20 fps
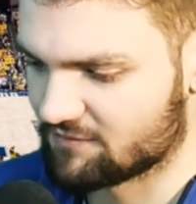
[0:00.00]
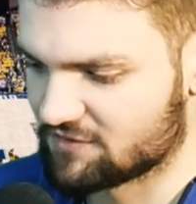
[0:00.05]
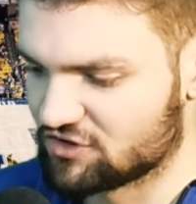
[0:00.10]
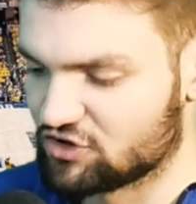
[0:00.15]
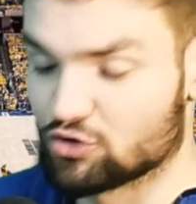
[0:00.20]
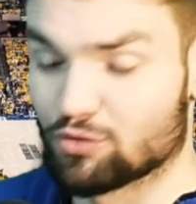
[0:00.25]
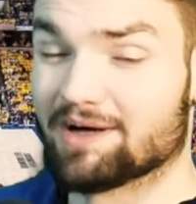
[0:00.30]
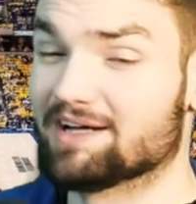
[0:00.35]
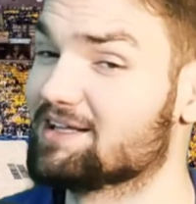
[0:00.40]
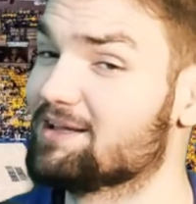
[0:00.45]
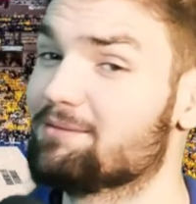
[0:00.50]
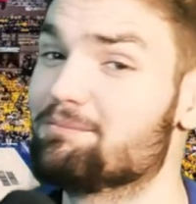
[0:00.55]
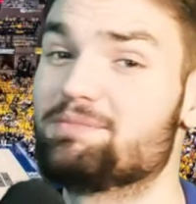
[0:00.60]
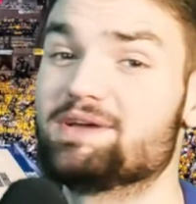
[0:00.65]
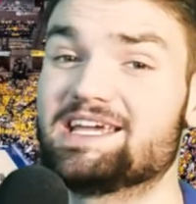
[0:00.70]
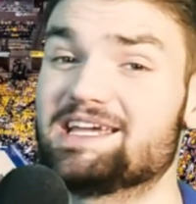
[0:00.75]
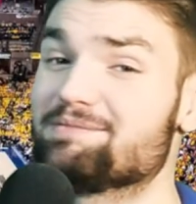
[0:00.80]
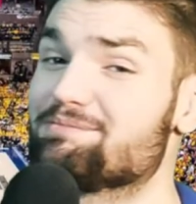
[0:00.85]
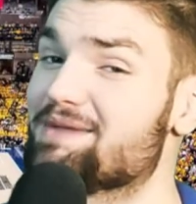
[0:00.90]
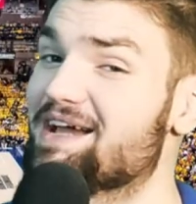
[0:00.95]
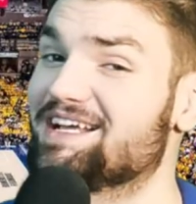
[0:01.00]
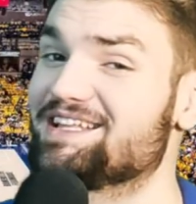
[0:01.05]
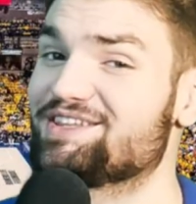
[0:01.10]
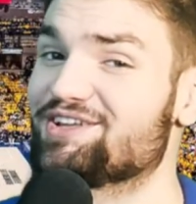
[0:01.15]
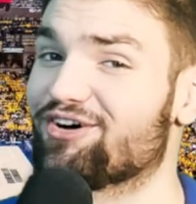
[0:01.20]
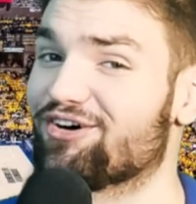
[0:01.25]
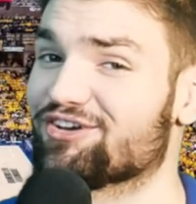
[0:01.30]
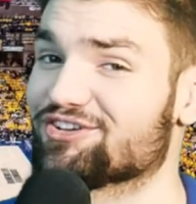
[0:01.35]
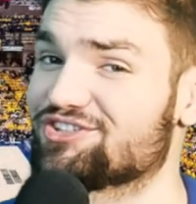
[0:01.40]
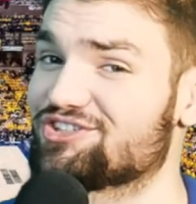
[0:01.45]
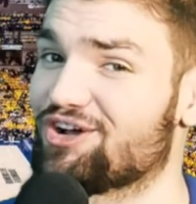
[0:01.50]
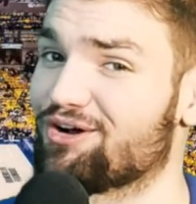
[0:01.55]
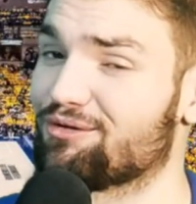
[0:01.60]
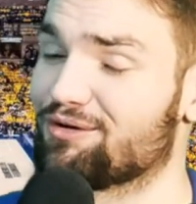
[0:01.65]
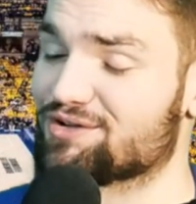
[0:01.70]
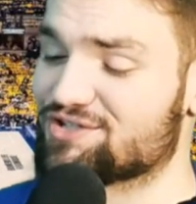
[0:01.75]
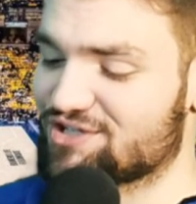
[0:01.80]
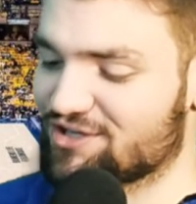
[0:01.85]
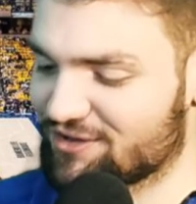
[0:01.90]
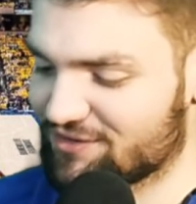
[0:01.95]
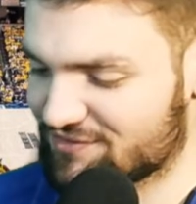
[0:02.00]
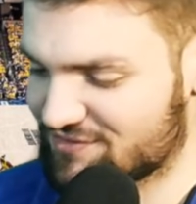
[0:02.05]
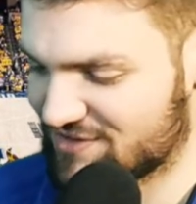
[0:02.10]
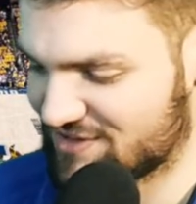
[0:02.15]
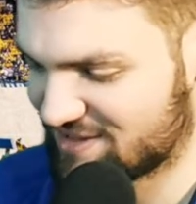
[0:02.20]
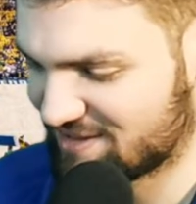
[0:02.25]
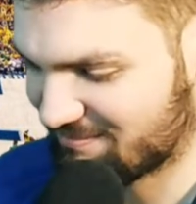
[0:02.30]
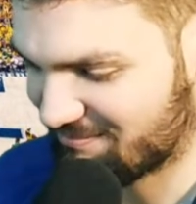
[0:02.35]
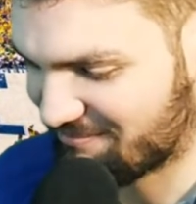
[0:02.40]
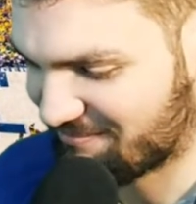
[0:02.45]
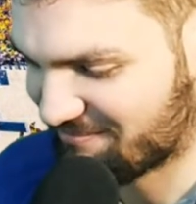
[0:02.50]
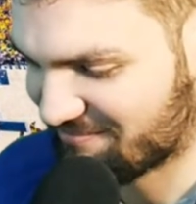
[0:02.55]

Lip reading: Joel Embiid made the All-Star reserves.